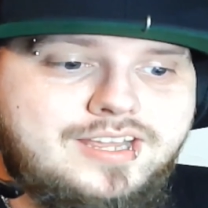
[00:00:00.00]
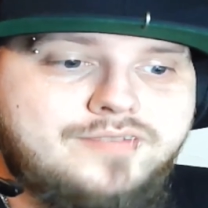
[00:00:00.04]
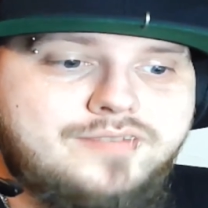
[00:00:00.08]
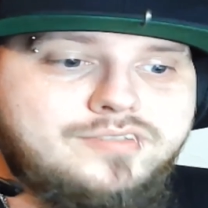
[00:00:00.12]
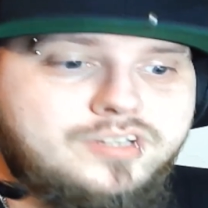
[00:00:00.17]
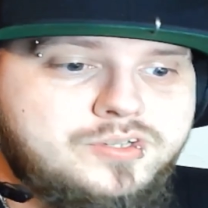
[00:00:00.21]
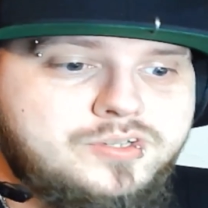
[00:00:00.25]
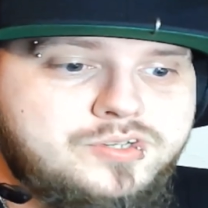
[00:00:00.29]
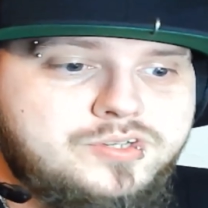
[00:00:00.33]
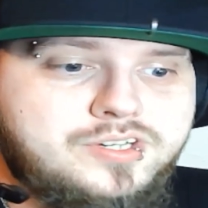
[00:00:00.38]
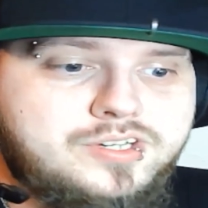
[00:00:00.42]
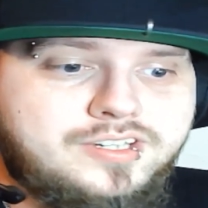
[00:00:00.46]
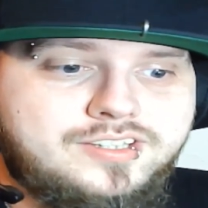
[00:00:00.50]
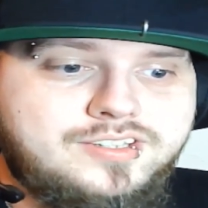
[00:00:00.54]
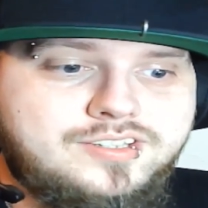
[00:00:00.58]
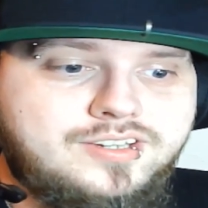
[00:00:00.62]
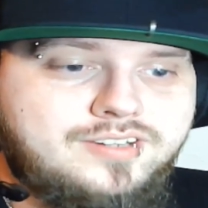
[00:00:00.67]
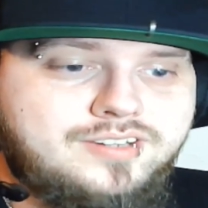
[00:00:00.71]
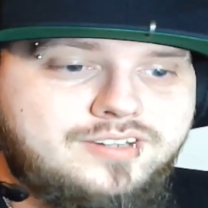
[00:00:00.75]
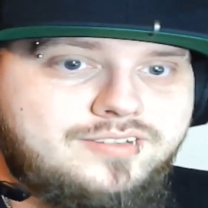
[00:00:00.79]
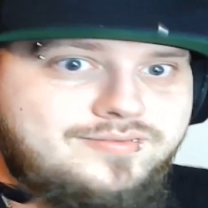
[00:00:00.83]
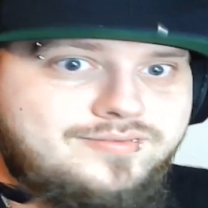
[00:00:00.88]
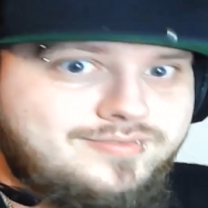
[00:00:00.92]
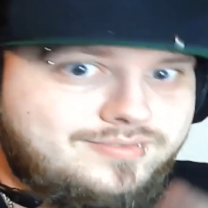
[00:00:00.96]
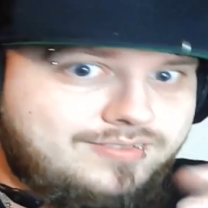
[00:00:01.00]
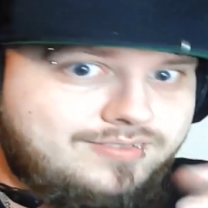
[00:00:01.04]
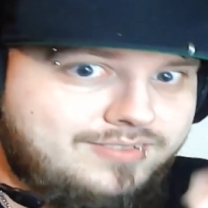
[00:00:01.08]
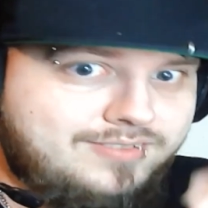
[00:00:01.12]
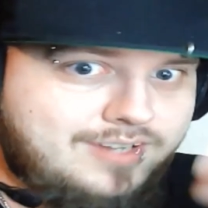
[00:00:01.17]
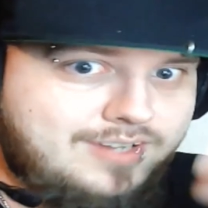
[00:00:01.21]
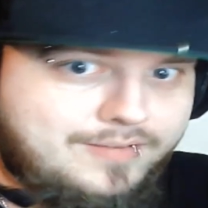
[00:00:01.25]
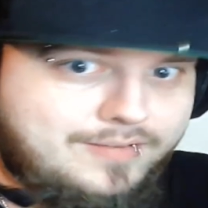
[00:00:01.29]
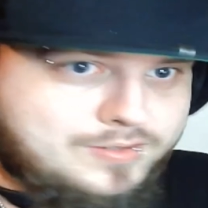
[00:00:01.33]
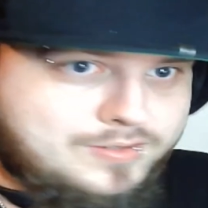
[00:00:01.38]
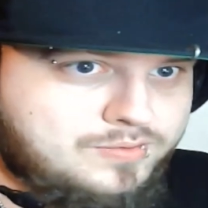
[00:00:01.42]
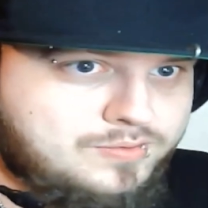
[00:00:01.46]
Evolution,
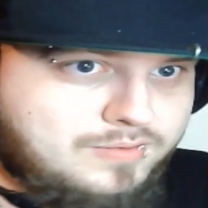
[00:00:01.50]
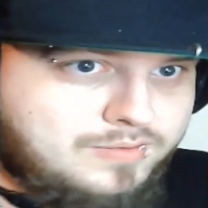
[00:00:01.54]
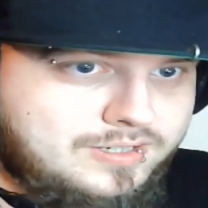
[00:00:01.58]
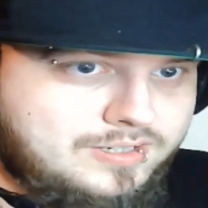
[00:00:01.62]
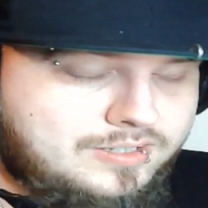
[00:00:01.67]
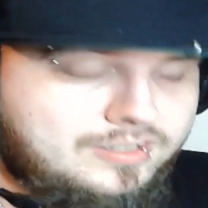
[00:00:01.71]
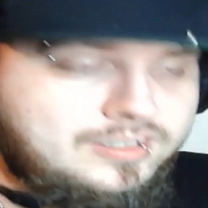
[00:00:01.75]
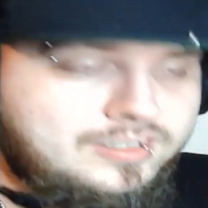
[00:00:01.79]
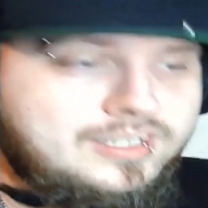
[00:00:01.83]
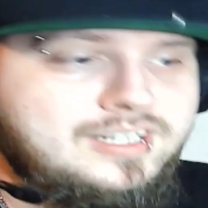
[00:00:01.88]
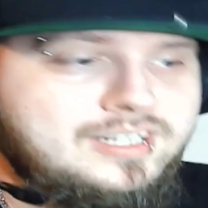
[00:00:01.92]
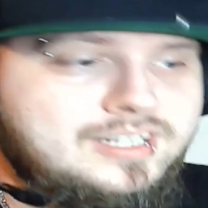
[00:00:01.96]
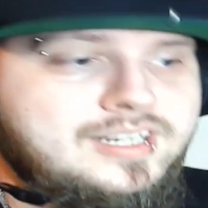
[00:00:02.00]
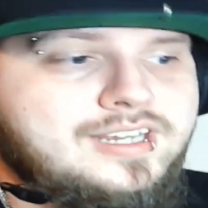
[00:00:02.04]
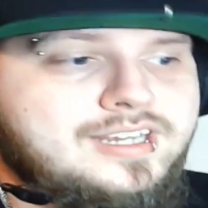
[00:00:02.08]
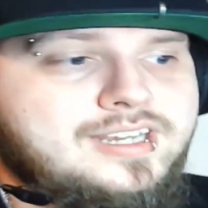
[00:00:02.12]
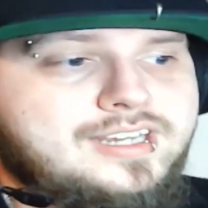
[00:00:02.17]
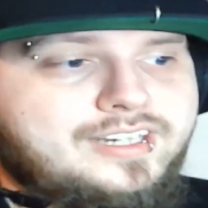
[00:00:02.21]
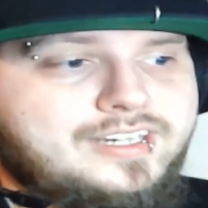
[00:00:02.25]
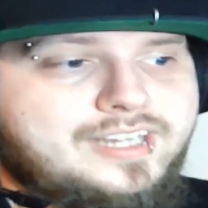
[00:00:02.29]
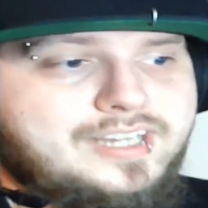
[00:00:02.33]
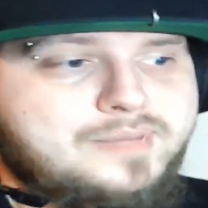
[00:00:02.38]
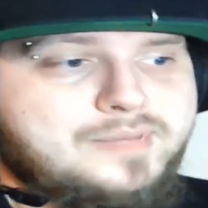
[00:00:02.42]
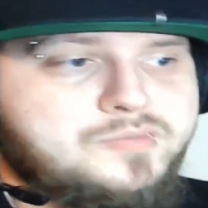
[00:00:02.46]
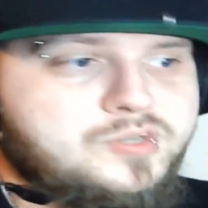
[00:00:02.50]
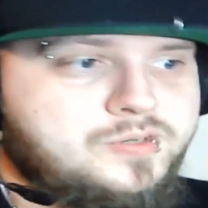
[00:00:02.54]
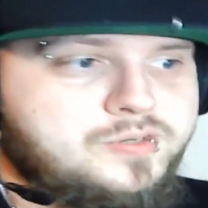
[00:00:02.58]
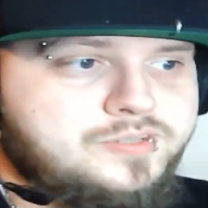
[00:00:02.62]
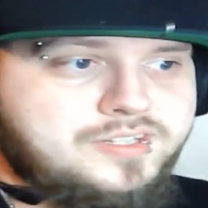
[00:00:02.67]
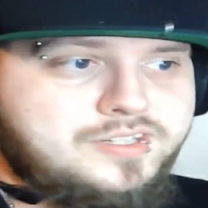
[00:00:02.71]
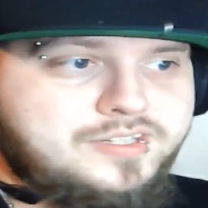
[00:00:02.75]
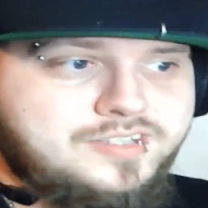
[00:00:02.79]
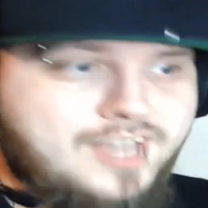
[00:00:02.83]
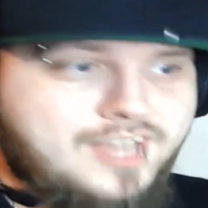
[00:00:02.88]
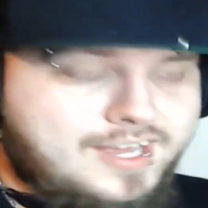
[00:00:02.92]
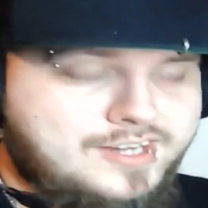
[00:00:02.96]
if it's real, kept
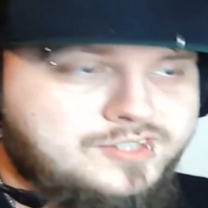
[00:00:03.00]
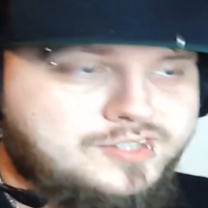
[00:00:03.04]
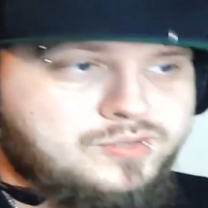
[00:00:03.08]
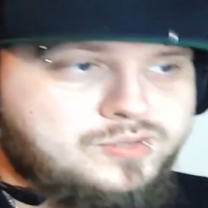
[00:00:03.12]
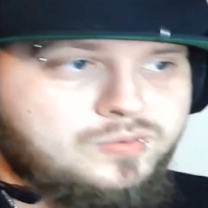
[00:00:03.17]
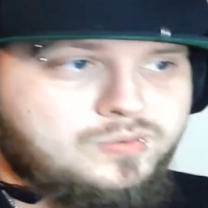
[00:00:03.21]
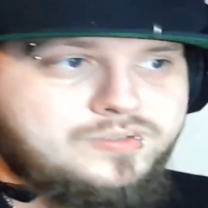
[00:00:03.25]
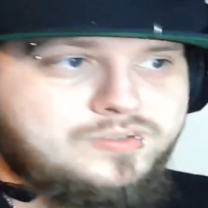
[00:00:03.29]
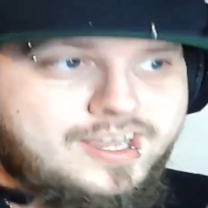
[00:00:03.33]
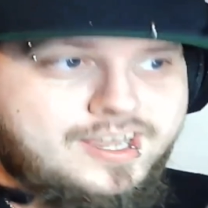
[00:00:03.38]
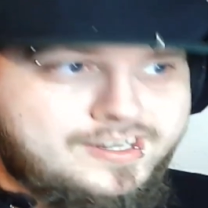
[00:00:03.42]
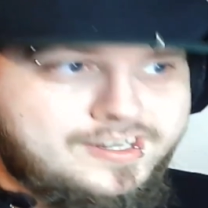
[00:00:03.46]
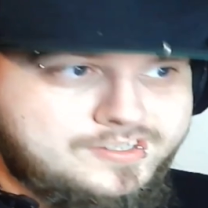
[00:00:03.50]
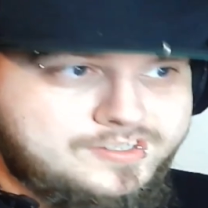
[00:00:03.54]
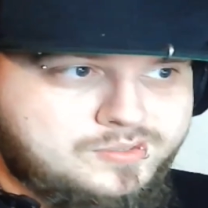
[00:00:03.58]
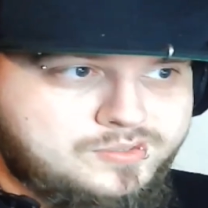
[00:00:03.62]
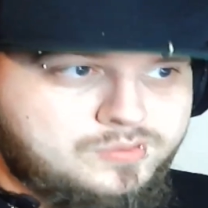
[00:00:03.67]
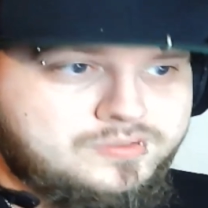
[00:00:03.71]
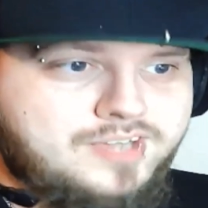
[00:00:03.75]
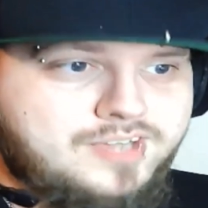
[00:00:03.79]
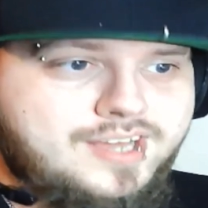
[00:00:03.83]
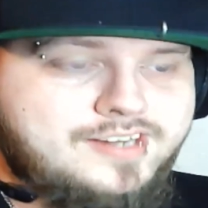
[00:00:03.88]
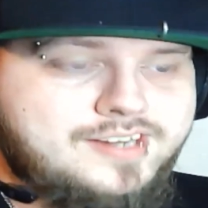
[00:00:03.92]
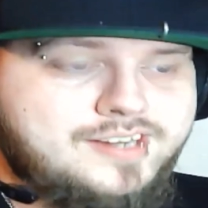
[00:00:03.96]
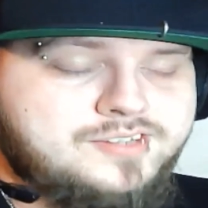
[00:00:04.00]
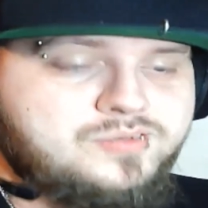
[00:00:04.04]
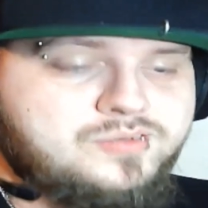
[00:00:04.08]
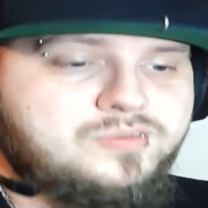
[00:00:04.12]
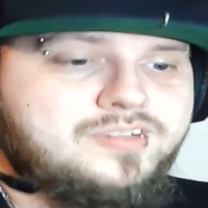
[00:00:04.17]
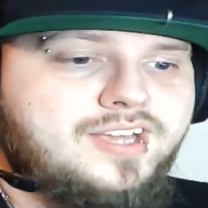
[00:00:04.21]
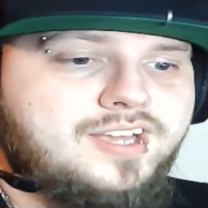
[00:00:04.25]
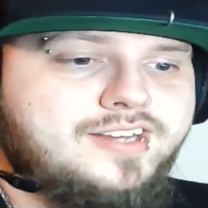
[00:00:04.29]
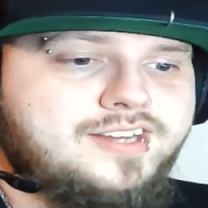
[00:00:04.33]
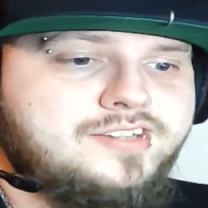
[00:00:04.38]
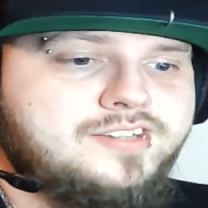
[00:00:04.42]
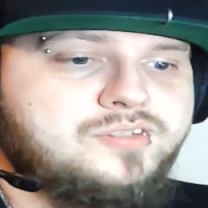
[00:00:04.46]
choosing dinosaur, dinosaur, dinosaur,
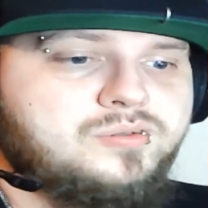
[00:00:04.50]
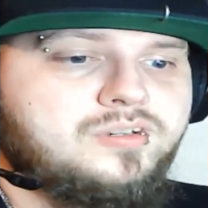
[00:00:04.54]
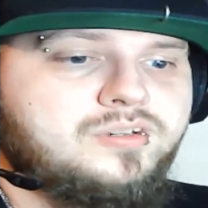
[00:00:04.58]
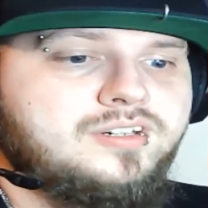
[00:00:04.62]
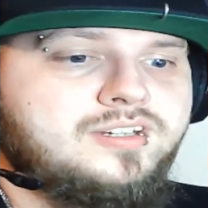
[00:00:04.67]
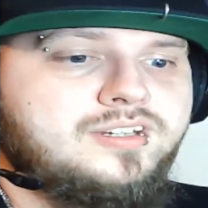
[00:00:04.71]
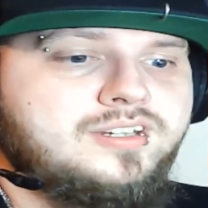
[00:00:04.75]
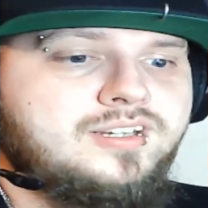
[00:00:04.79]
dinosaur.